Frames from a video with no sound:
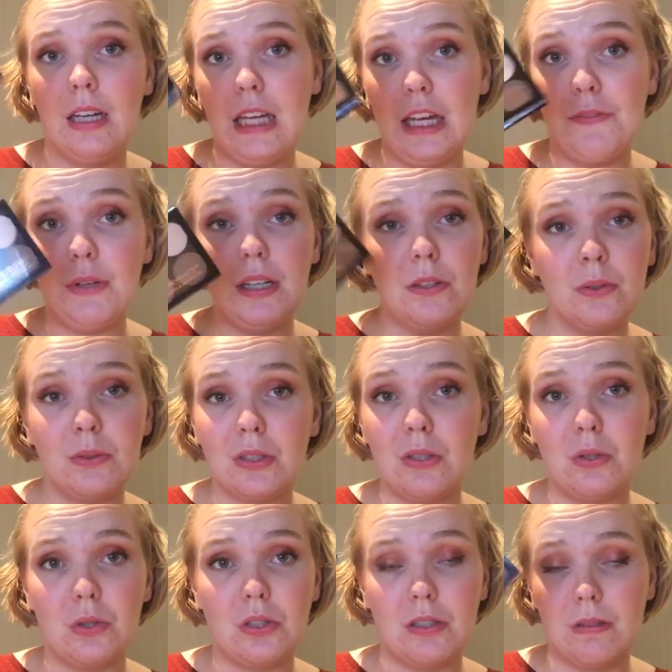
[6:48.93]
if I don't
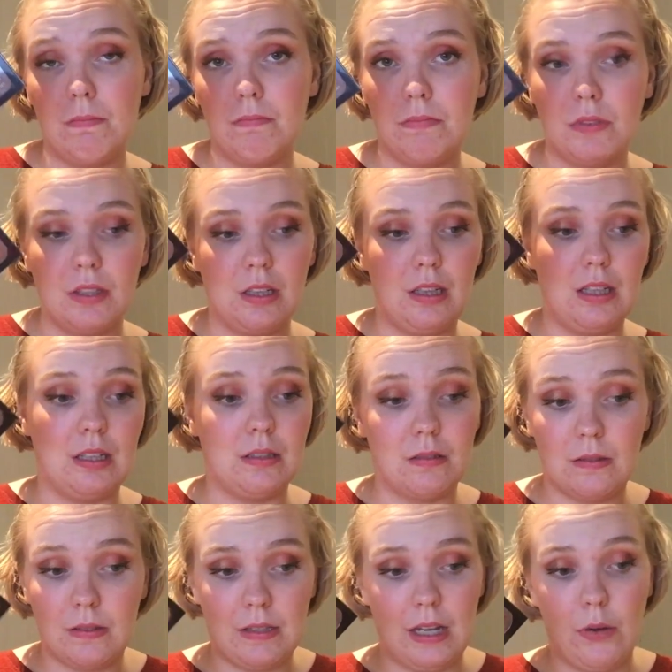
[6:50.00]
use,
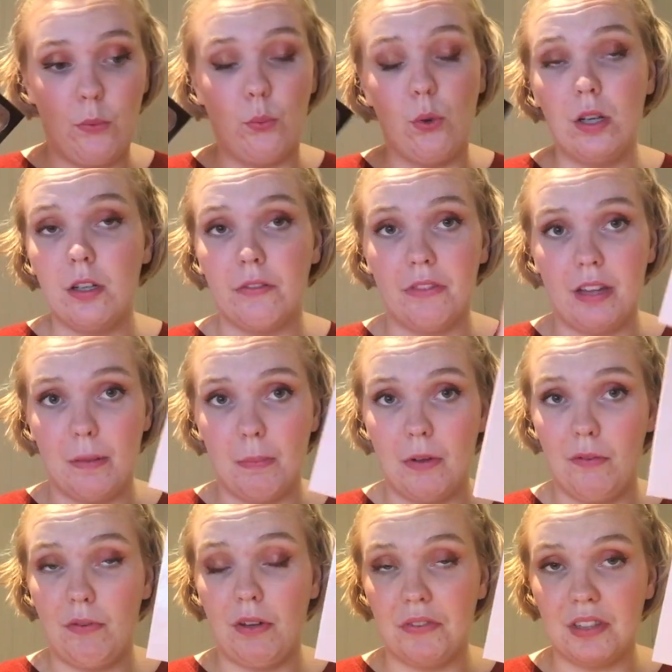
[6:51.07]
let's say, one of them
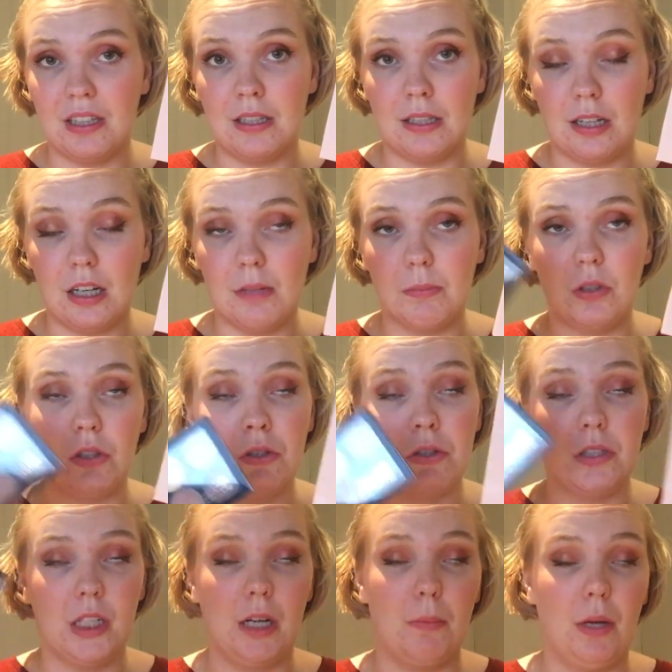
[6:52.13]
15 times
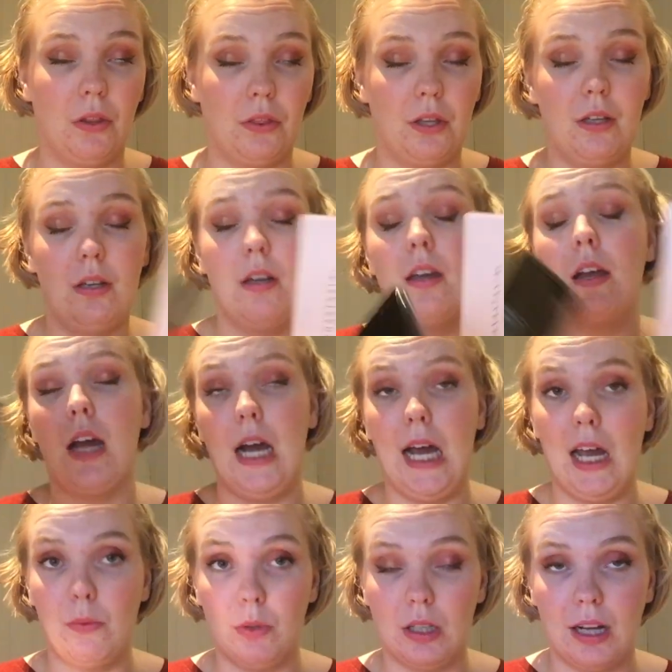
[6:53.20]
during a month,
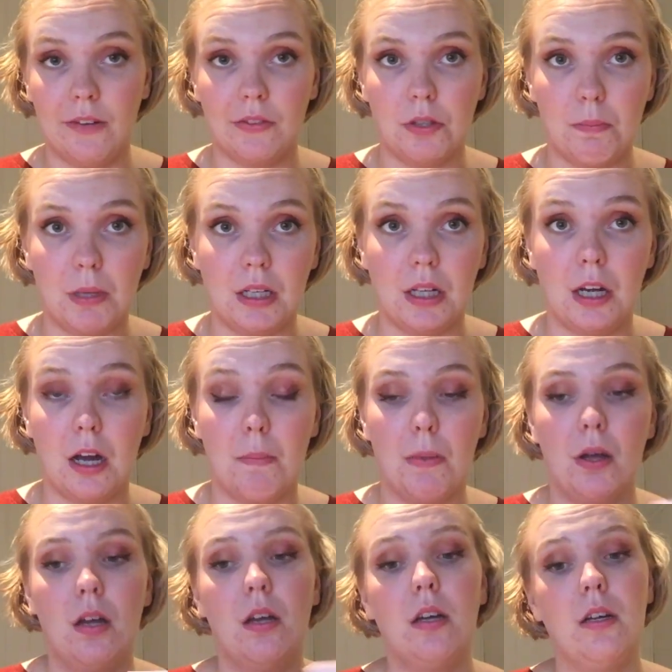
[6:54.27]
I will have to pick it up
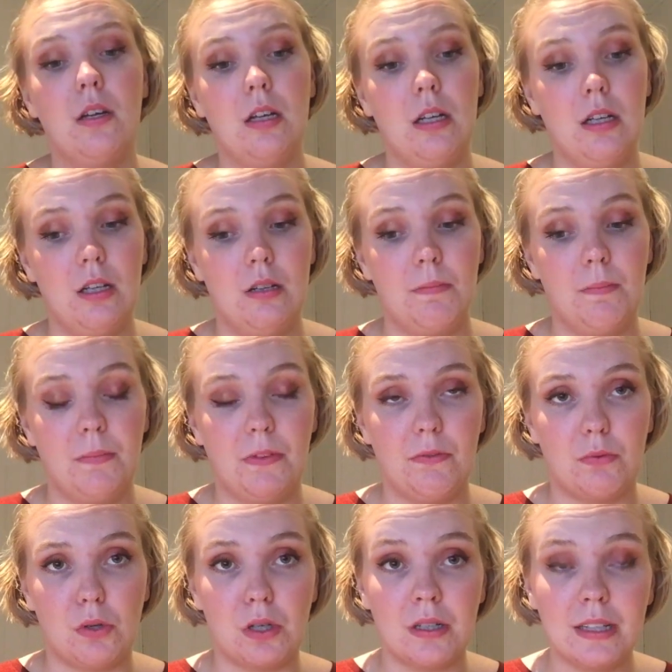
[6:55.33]

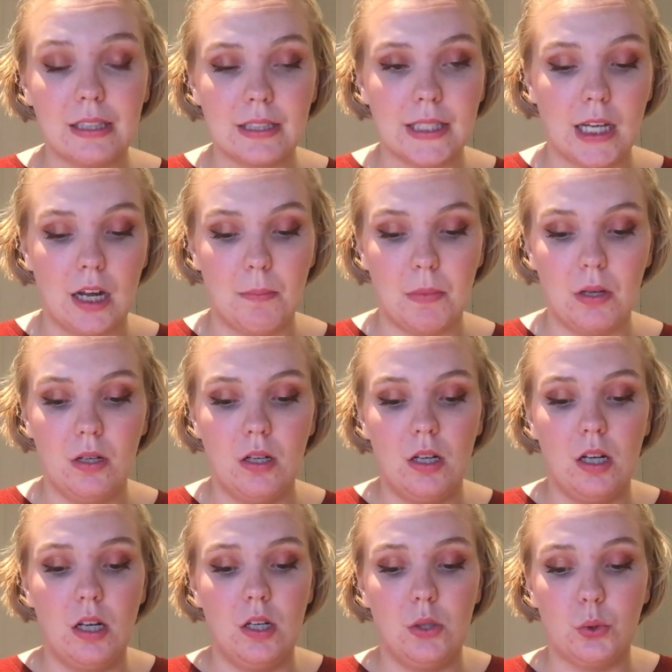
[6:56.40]
for next time.
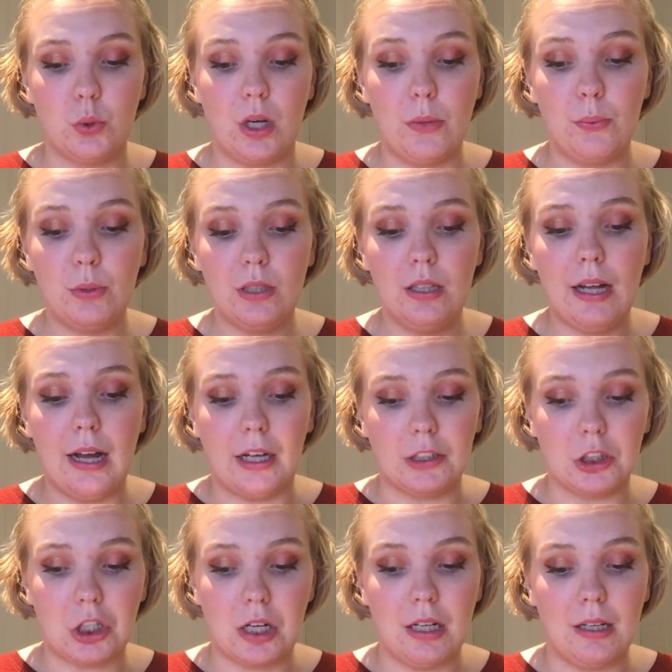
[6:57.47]
So I will
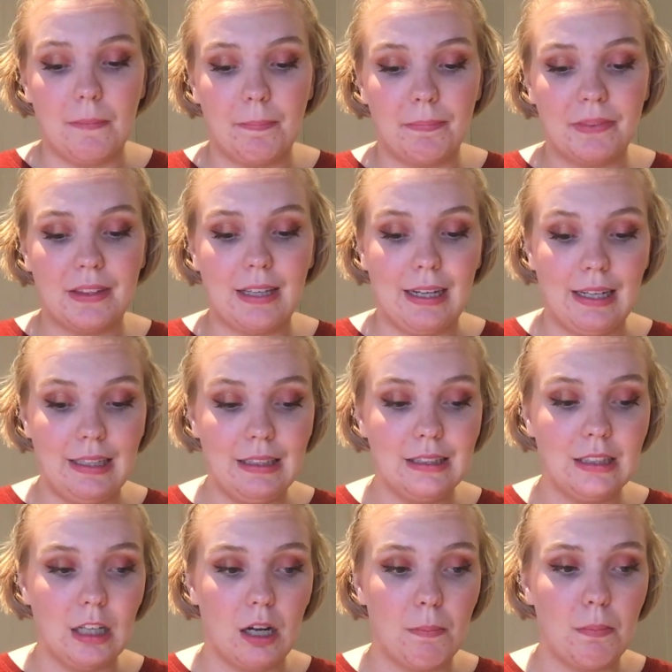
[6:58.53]
actually
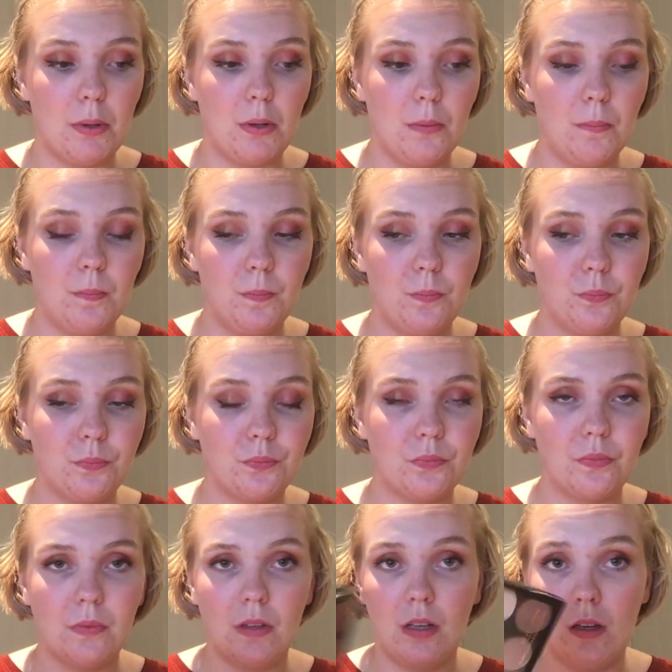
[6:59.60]
tally up
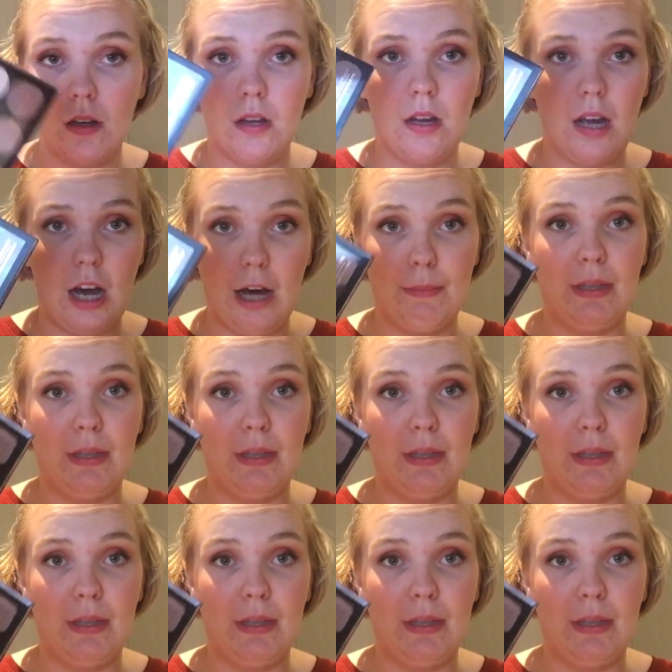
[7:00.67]
how